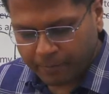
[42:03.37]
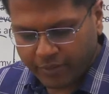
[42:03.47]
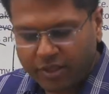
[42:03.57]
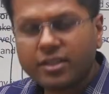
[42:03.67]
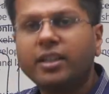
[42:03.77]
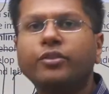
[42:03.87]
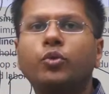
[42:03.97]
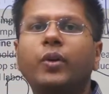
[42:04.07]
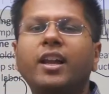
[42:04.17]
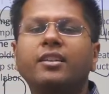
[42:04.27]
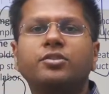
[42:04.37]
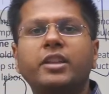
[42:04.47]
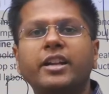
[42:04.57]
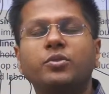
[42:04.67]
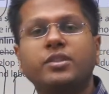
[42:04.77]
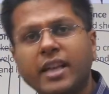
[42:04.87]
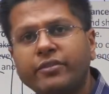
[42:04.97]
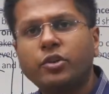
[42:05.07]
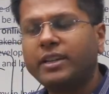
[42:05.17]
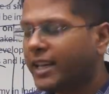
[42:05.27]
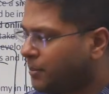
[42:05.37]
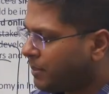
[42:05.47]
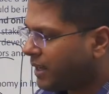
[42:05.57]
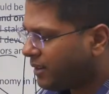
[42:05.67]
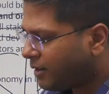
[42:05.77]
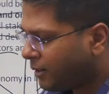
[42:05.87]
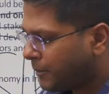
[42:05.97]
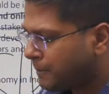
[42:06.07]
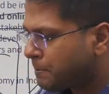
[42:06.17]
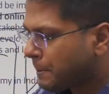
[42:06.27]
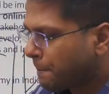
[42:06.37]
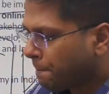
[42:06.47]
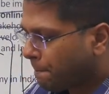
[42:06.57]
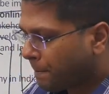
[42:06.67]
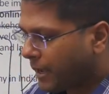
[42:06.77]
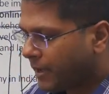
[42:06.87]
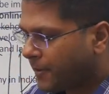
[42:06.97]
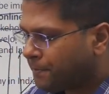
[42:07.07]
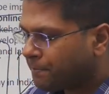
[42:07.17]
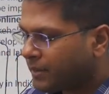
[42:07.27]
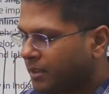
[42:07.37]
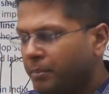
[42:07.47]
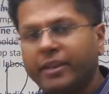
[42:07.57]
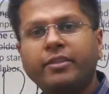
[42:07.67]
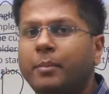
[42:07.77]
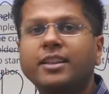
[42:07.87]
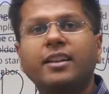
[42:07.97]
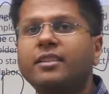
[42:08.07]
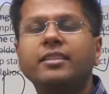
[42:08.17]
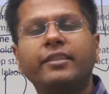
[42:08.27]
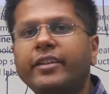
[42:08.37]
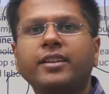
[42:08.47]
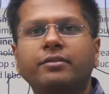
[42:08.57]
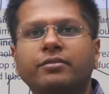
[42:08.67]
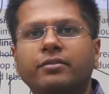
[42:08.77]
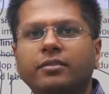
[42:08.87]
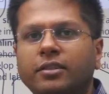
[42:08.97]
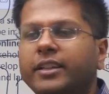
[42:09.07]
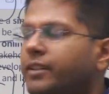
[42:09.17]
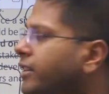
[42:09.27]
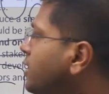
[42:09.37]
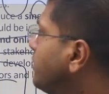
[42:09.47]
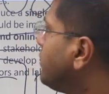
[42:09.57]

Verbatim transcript: we serve you well, so that you save your time, and uh, uh, may we make the learn effective, learning effective.